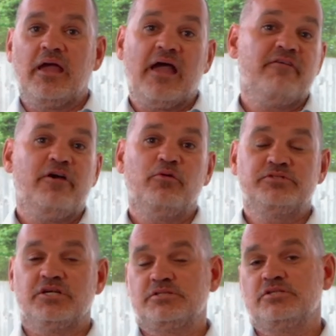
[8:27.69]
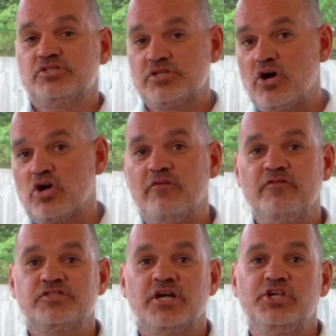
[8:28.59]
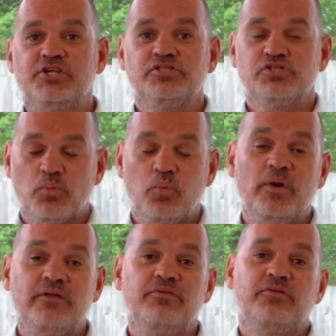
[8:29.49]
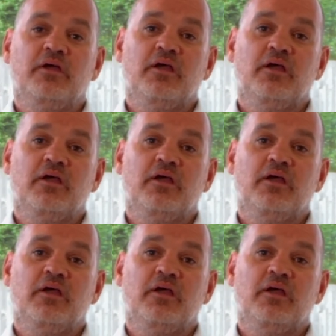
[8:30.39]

have helped us start conversations with